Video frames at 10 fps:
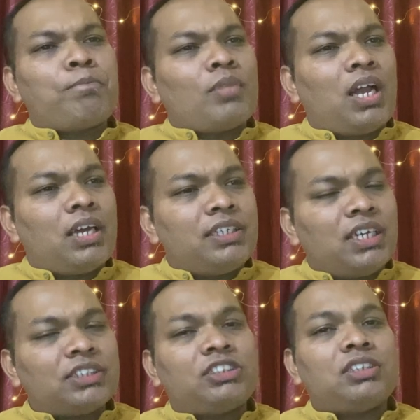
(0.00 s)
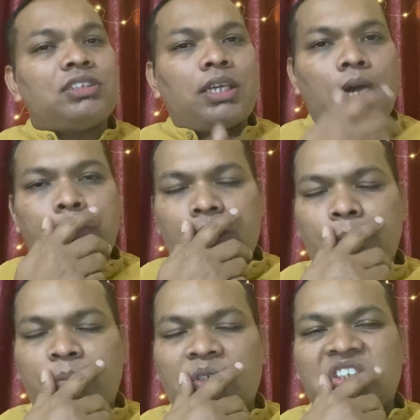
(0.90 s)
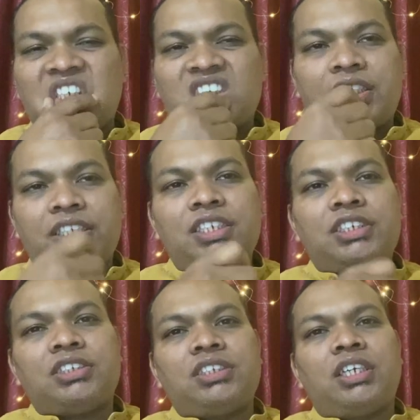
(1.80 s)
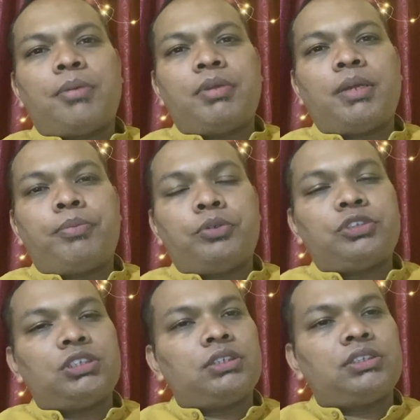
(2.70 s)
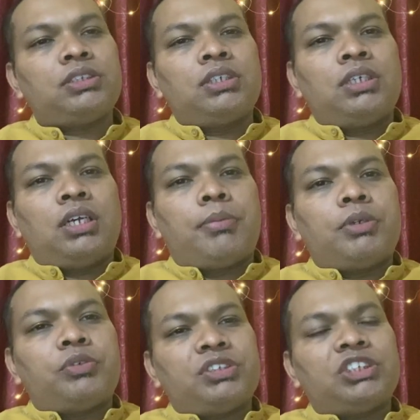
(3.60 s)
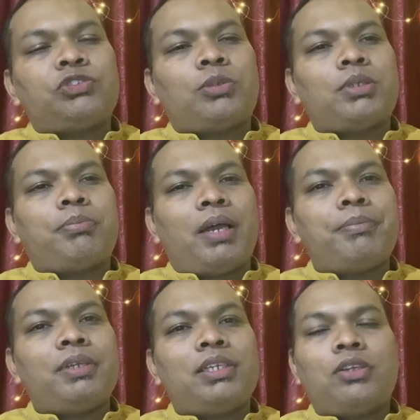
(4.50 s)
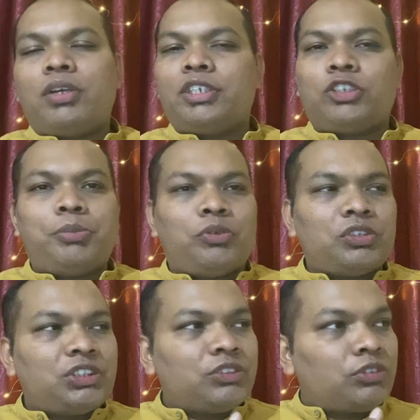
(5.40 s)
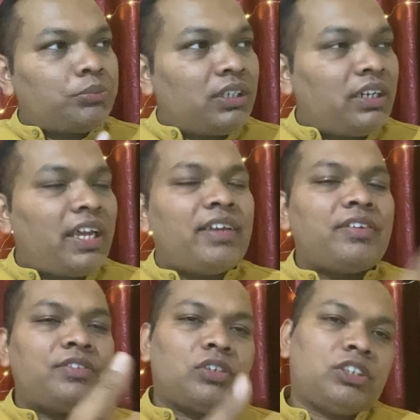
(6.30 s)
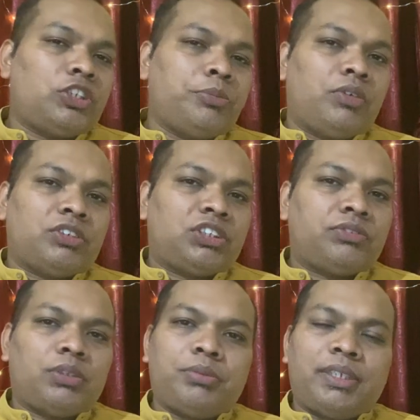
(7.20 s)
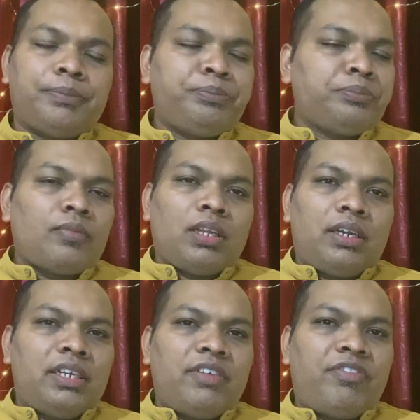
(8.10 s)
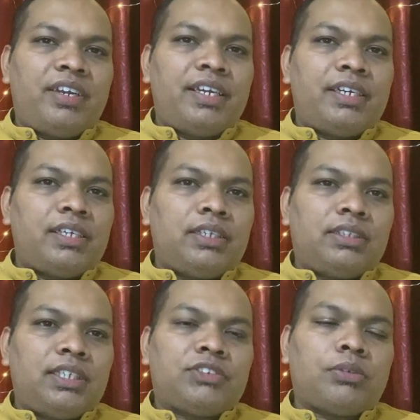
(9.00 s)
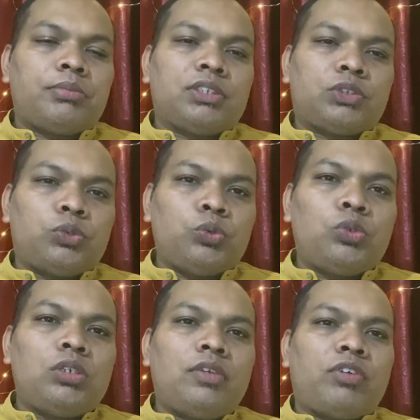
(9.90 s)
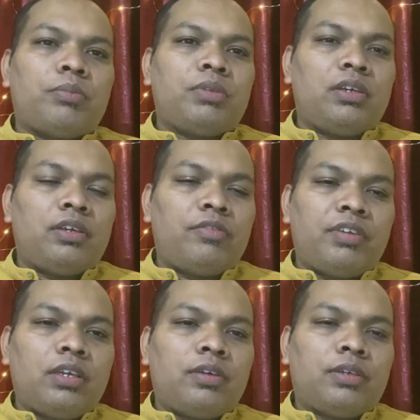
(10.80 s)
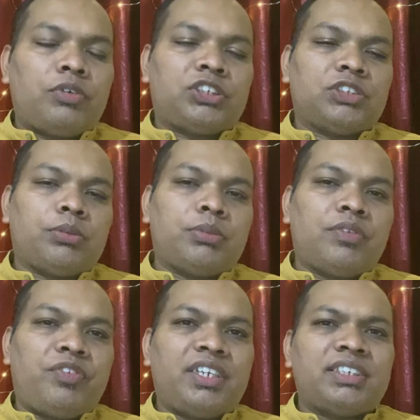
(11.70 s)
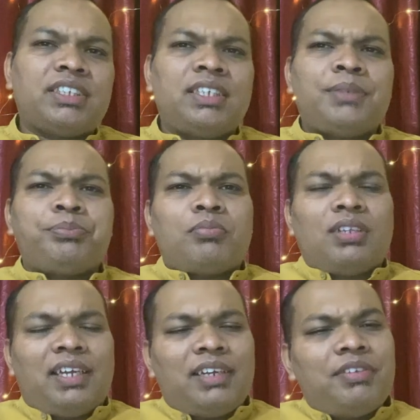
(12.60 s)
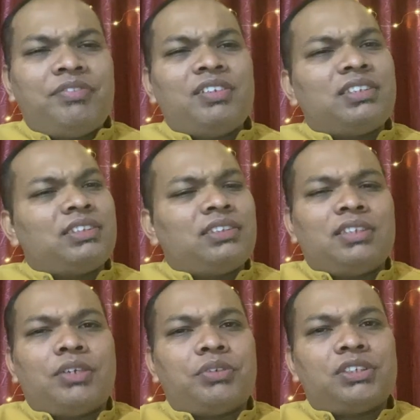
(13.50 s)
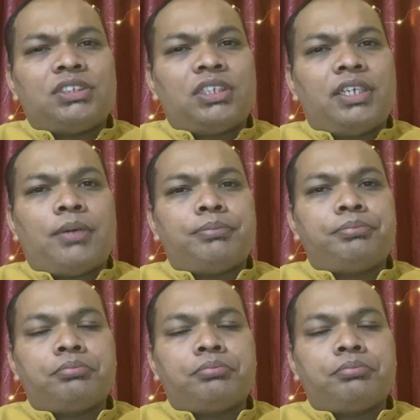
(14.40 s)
Our youngsters, they come and approach us. Our teenagers, they come and approach us about questions from the Bible, or it could be questions from their lives, or it could be questions from their different things from the school, from the questions from their friends. And we feel their questions are dumb.